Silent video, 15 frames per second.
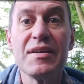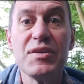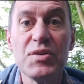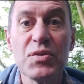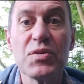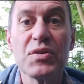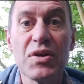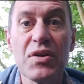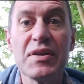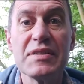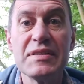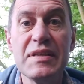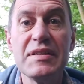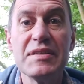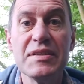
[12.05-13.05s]
Your
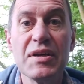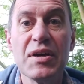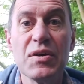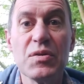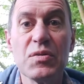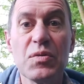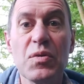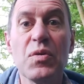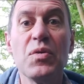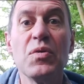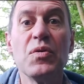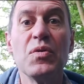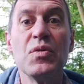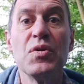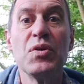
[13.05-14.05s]
colleagues need to know
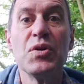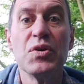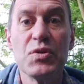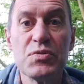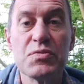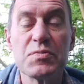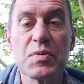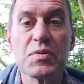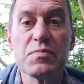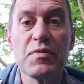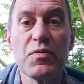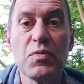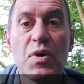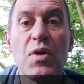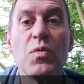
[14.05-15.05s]
who's
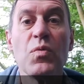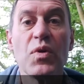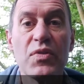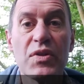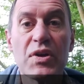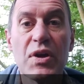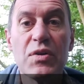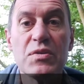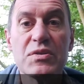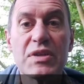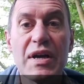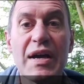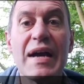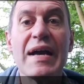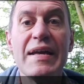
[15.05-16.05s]
responsible for what, what the goals
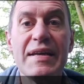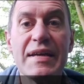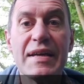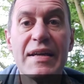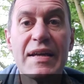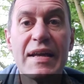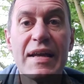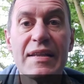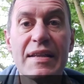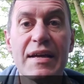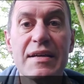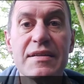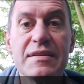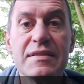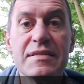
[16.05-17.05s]
are, how you're going to get
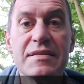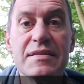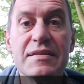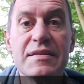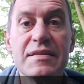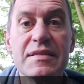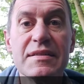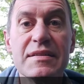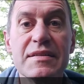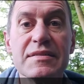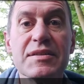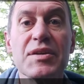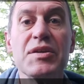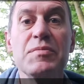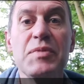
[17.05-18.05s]
there.
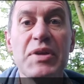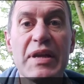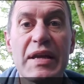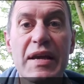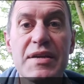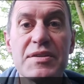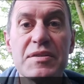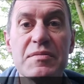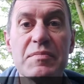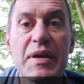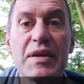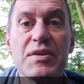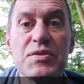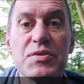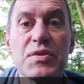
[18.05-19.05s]
So communication,
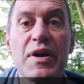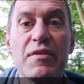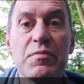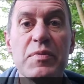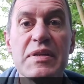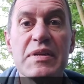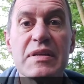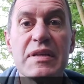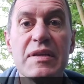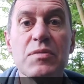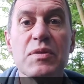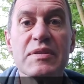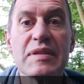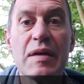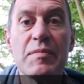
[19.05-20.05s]
making sure everybody's clear
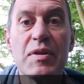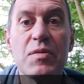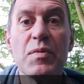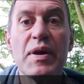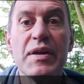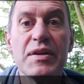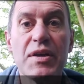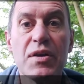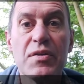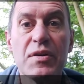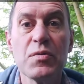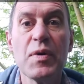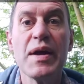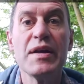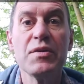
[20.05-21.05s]
what's happening, where you're
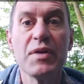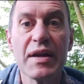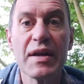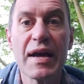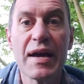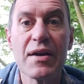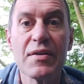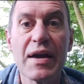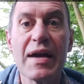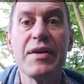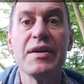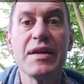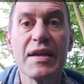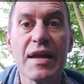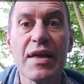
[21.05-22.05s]
going, where you are now, how
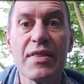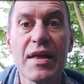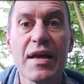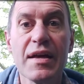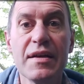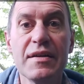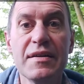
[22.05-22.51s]
you're going to get there.